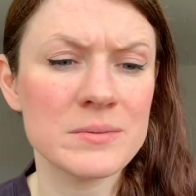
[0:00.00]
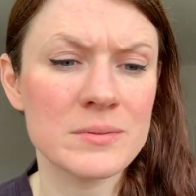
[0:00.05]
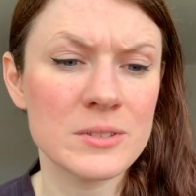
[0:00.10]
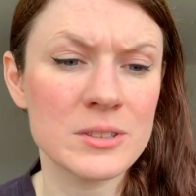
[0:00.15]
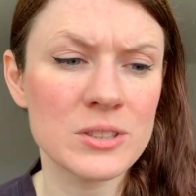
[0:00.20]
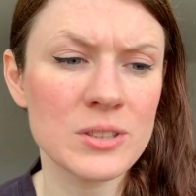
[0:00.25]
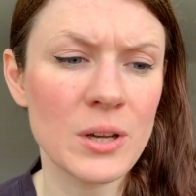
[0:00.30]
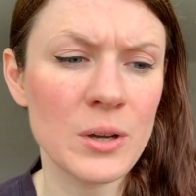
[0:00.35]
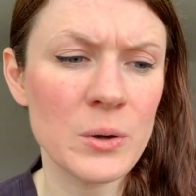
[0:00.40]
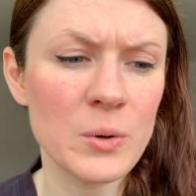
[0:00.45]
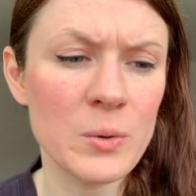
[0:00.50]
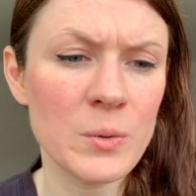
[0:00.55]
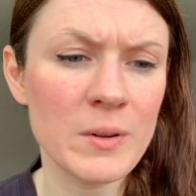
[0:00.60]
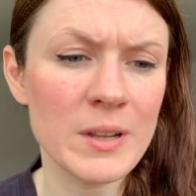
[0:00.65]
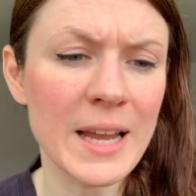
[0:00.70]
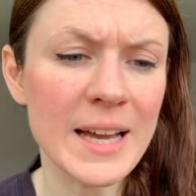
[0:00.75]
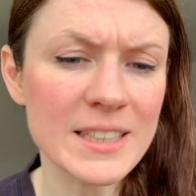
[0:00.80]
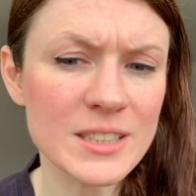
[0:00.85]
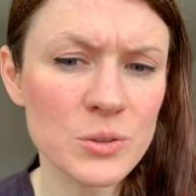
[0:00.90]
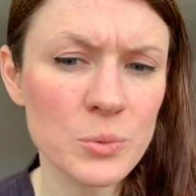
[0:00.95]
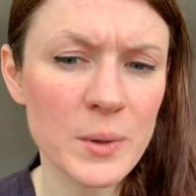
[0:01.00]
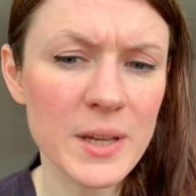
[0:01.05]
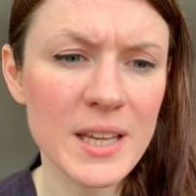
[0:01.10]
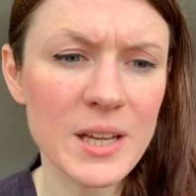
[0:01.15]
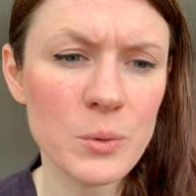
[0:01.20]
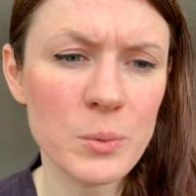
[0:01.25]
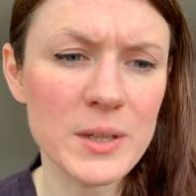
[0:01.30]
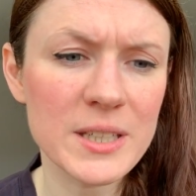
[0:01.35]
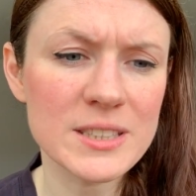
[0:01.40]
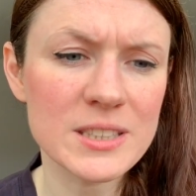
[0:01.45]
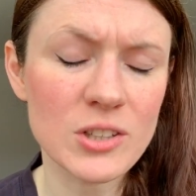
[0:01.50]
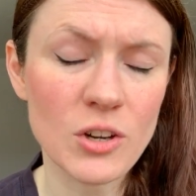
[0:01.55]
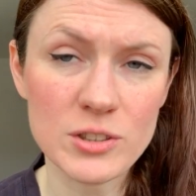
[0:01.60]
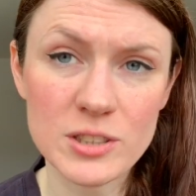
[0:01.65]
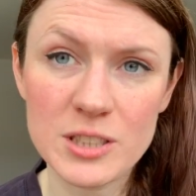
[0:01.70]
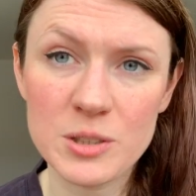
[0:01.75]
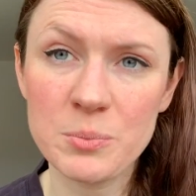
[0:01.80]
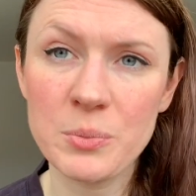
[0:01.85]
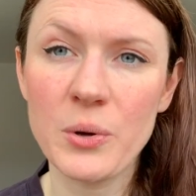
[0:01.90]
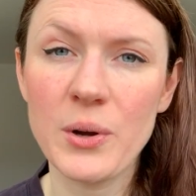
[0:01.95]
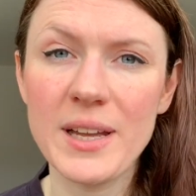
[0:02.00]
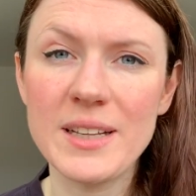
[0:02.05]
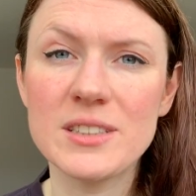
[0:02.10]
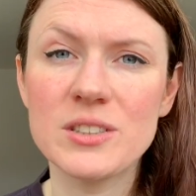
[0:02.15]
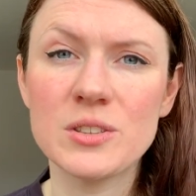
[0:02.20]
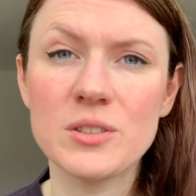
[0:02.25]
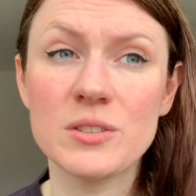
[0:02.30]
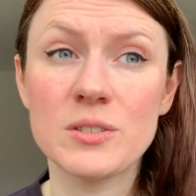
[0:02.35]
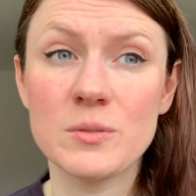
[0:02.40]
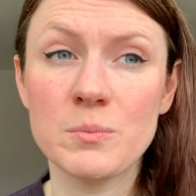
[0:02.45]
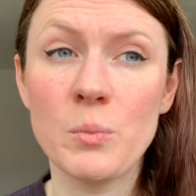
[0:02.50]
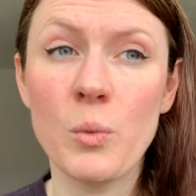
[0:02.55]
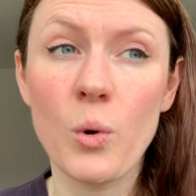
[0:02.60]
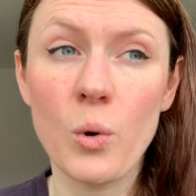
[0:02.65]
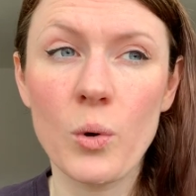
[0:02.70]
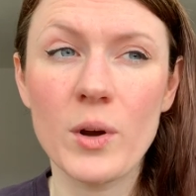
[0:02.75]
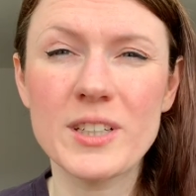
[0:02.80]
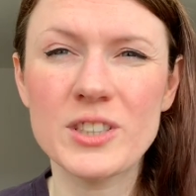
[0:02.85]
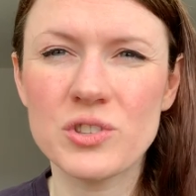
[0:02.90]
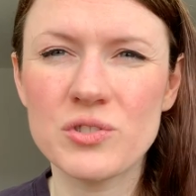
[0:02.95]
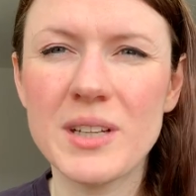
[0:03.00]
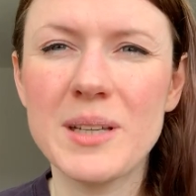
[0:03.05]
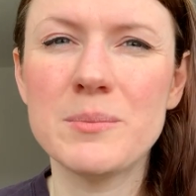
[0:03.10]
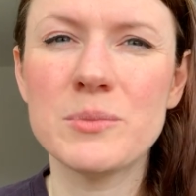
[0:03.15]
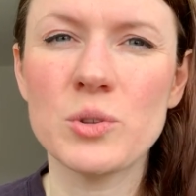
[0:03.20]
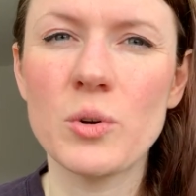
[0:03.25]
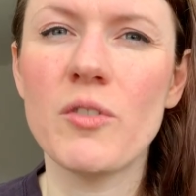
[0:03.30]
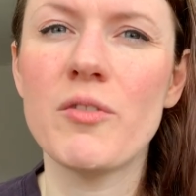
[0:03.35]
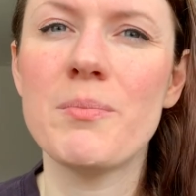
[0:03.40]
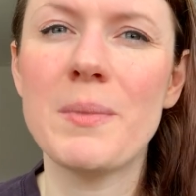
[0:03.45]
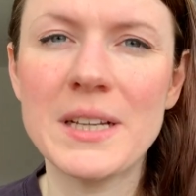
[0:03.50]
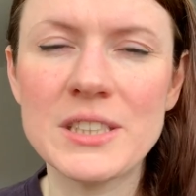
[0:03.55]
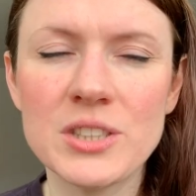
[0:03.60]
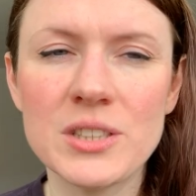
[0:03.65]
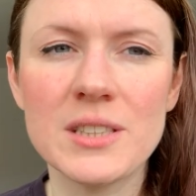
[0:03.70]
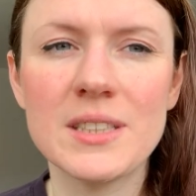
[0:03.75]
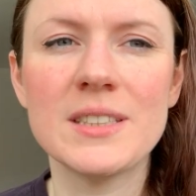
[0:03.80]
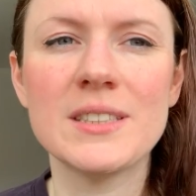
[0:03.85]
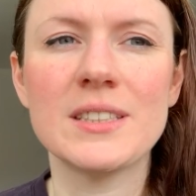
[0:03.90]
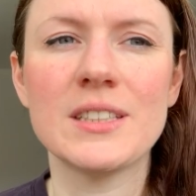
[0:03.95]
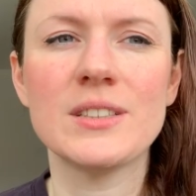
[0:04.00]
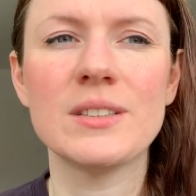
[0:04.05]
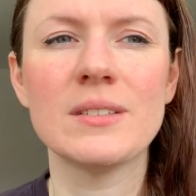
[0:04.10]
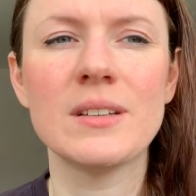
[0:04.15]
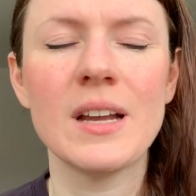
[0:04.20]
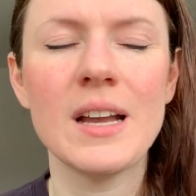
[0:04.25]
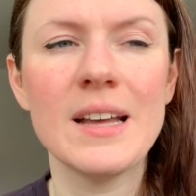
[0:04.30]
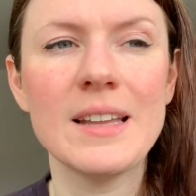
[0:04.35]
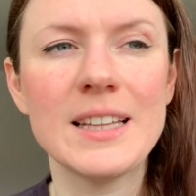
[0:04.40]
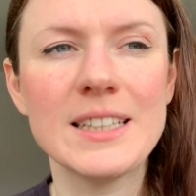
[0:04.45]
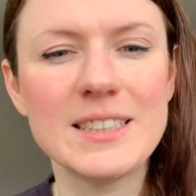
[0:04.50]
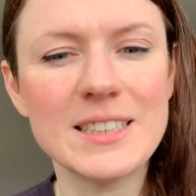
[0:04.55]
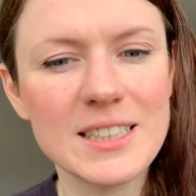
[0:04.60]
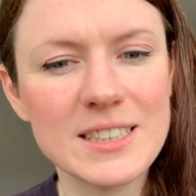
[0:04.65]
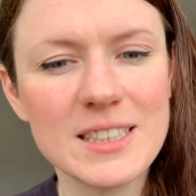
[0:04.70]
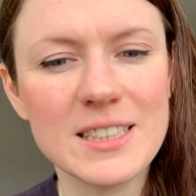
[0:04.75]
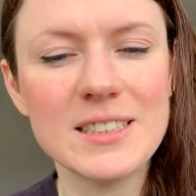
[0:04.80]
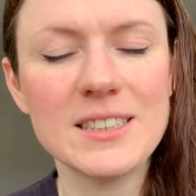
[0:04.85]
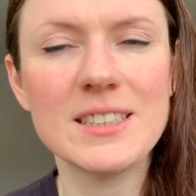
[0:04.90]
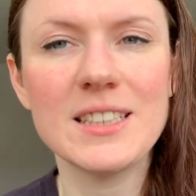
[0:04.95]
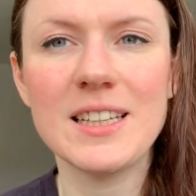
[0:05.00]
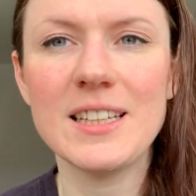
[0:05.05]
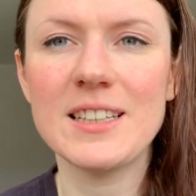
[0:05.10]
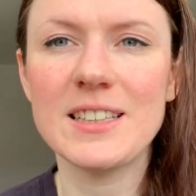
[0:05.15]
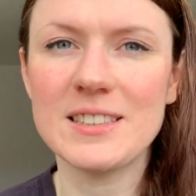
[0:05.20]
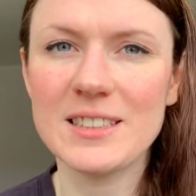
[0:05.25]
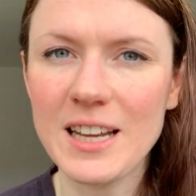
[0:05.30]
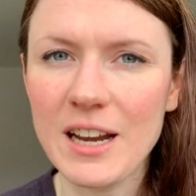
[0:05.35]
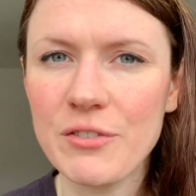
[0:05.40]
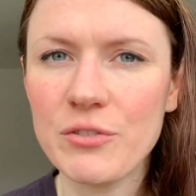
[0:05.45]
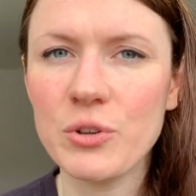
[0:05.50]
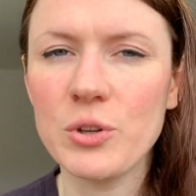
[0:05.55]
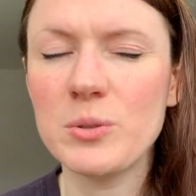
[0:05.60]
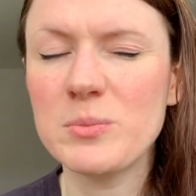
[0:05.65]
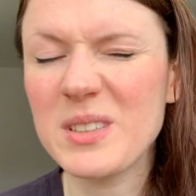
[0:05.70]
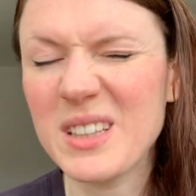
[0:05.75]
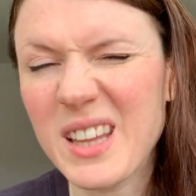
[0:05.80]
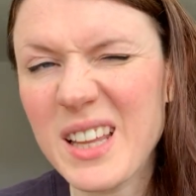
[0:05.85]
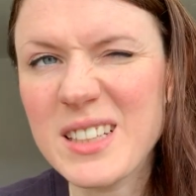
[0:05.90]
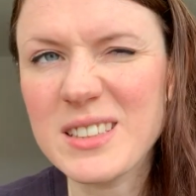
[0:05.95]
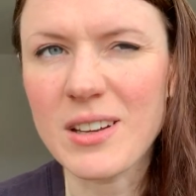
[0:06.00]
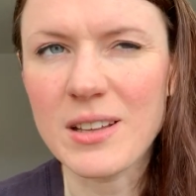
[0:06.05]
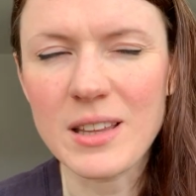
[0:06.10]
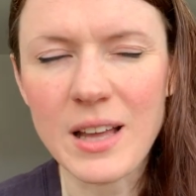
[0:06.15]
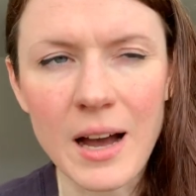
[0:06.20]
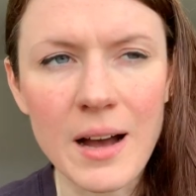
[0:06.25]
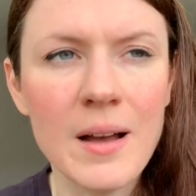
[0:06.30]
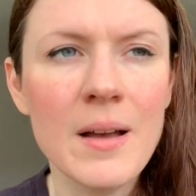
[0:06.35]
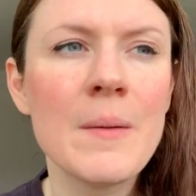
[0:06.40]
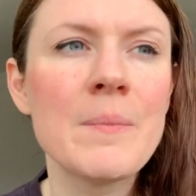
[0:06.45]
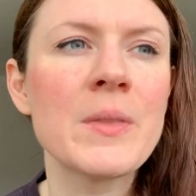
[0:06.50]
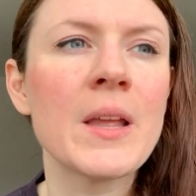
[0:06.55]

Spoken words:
So last week we started to put in more extreme sort of measures and the distancing and the staff rooms and things like that.